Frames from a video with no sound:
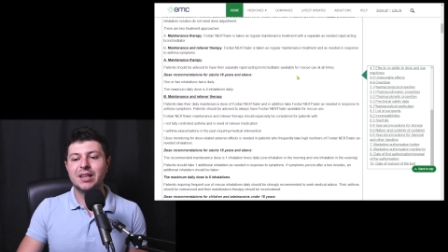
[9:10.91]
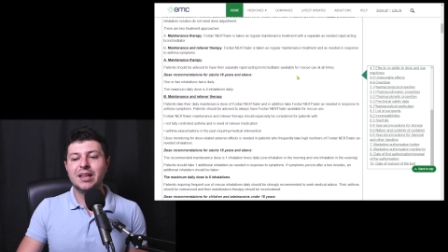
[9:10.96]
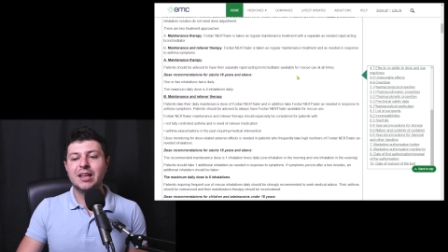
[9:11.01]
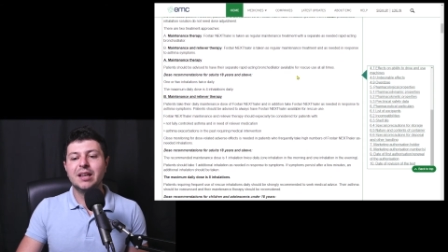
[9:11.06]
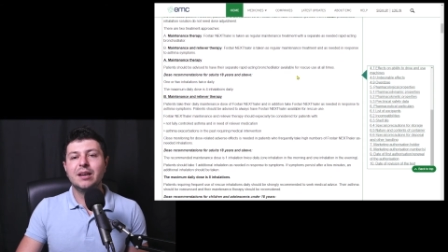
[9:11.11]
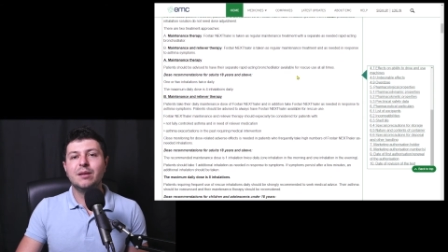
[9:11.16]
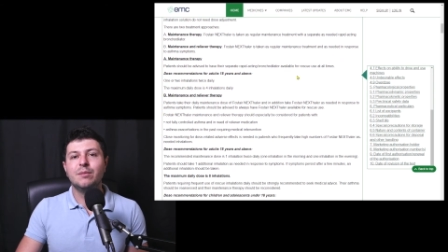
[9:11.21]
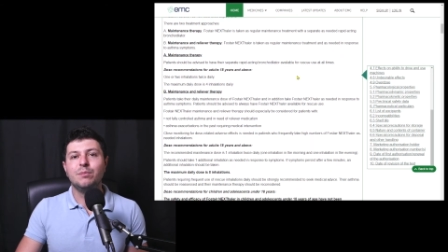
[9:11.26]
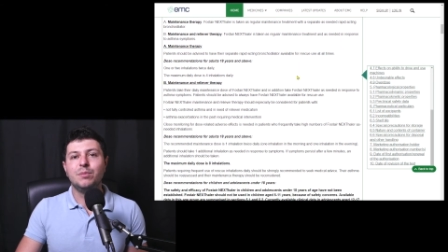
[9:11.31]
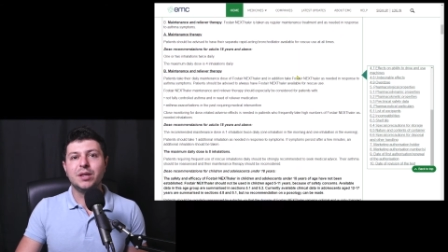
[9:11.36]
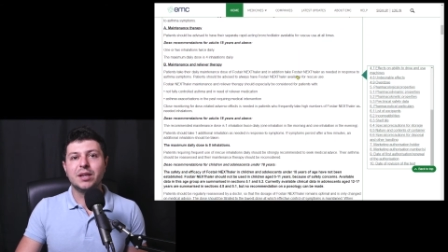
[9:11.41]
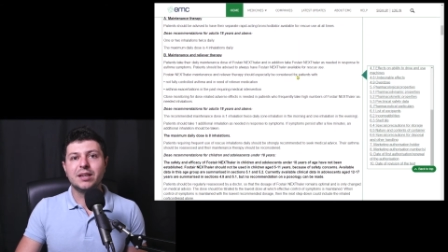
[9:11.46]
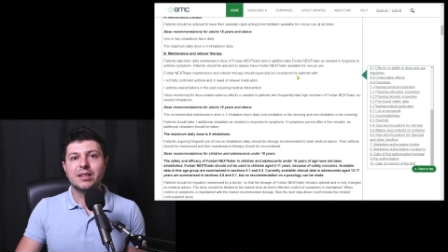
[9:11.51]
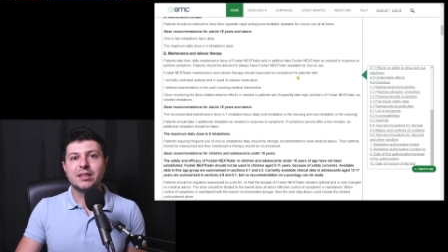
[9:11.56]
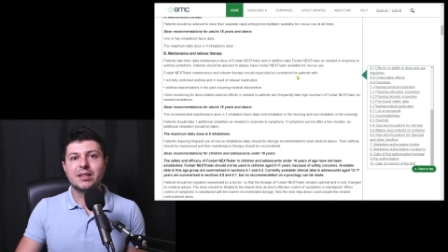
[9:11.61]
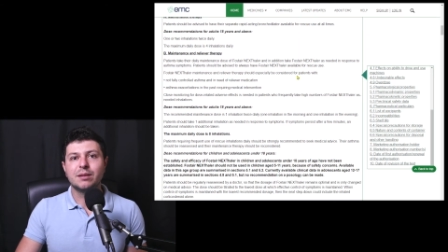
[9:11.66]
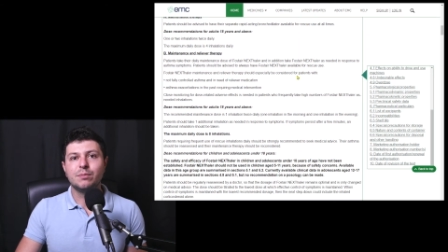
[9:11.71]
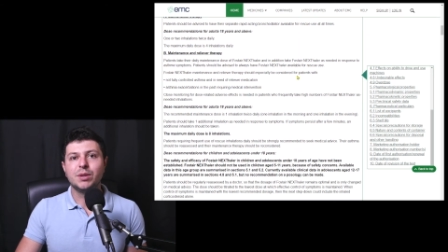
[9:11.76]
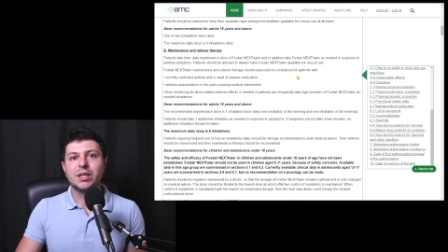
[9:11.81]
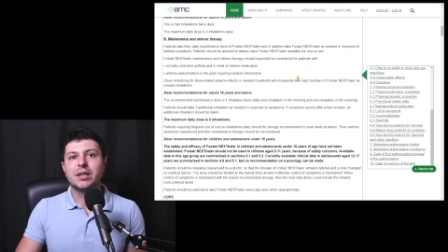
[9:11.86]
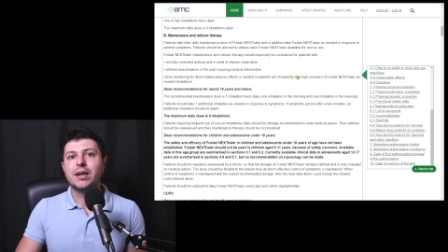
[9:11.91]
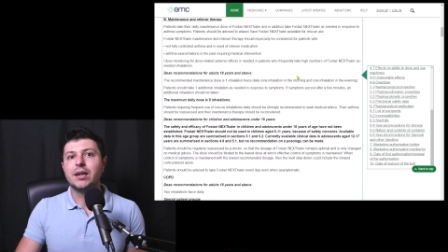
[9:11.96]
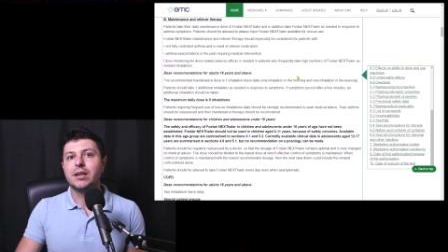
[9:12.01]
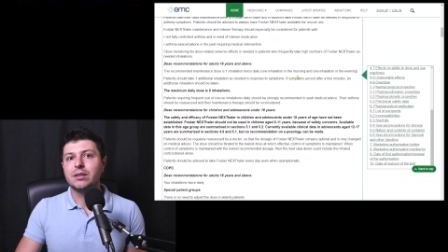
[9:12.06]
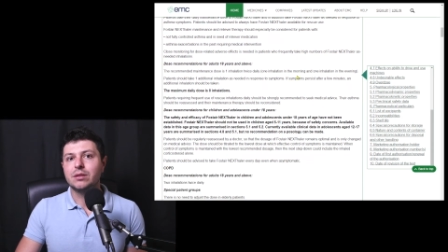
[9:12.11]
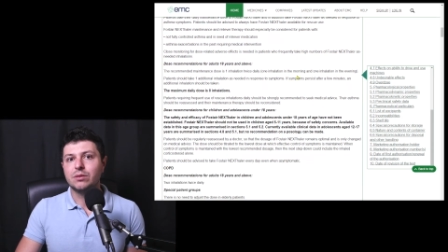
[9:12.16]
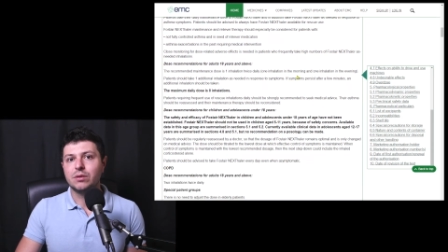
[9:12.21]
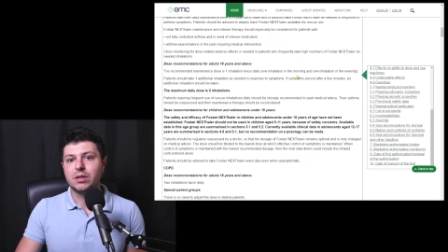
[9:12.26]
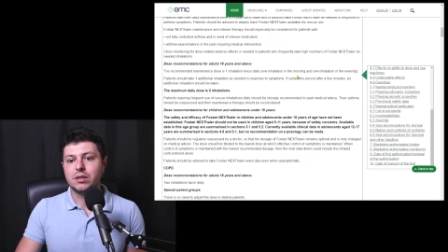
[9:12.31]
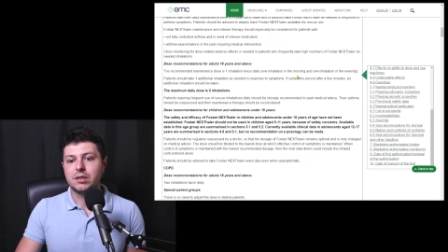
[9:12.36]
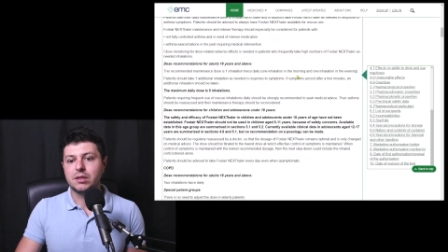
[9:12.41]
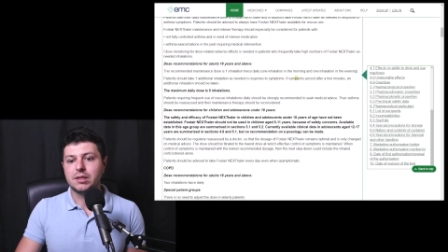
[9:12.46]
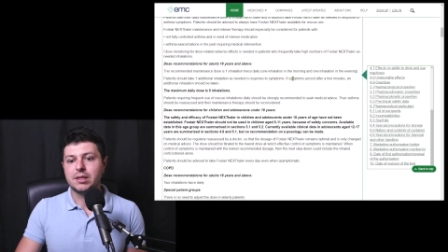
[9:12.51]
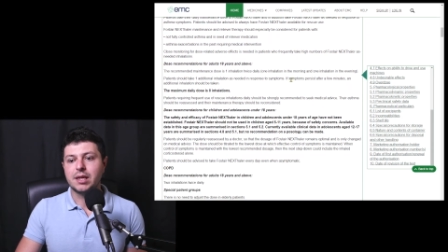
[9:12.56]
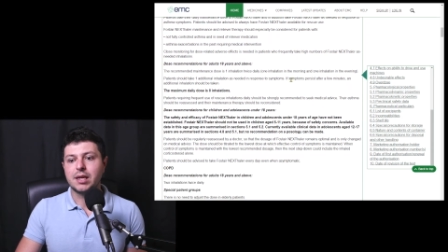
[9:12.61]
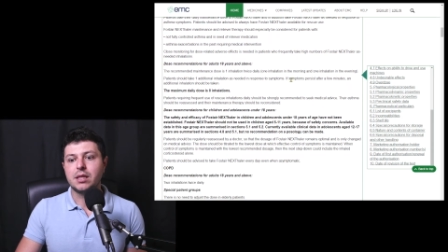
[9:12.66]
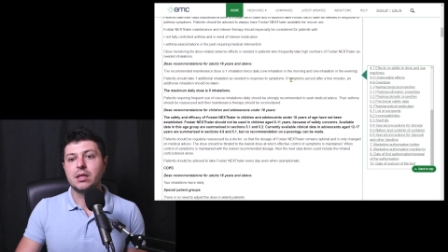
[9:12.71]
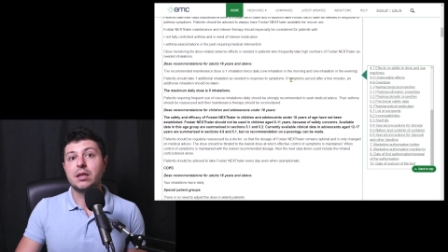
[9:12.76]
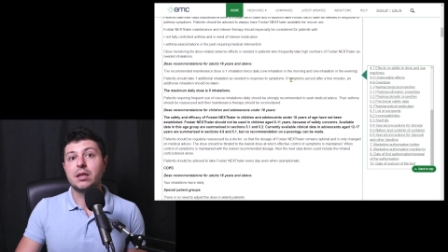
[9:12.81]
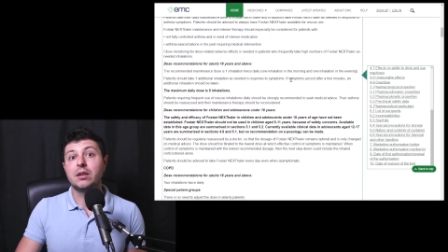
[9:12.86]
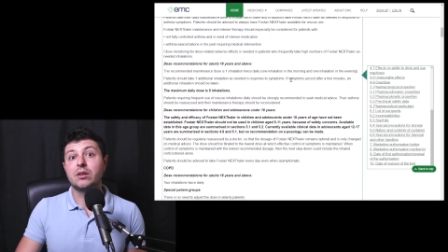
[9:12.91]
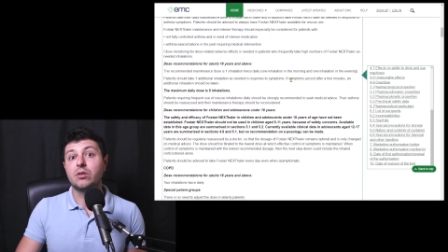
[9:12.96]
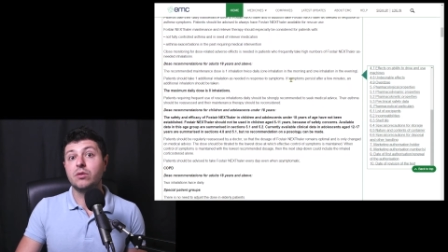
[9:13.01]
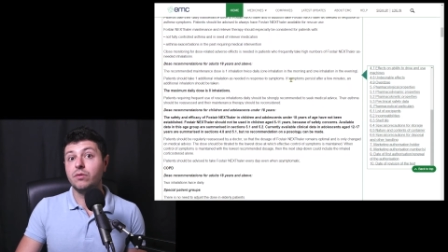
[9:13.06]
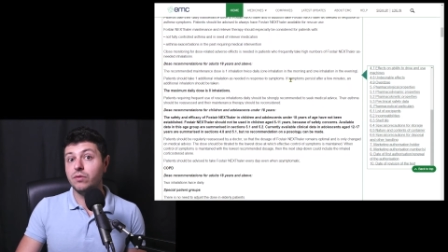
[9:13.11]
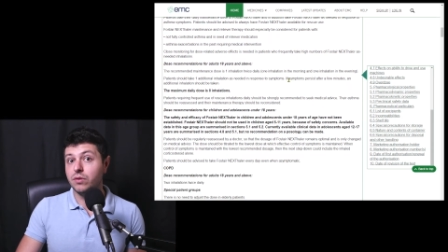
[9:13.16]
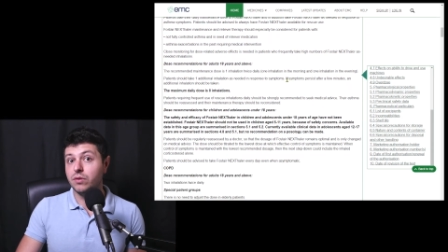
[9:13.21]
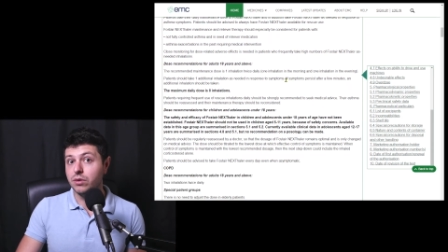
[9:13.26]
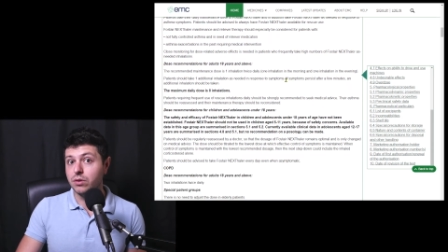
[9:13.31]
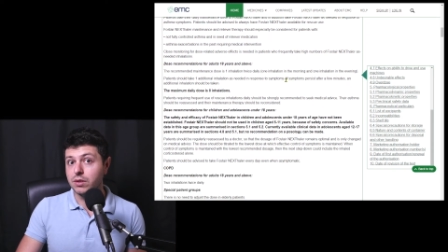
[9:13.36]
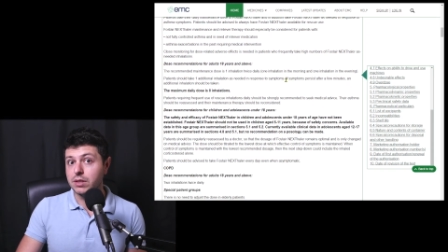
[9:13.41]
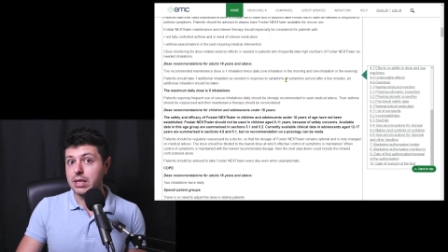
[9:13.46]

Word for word: be a little bit hard to understand and confusing.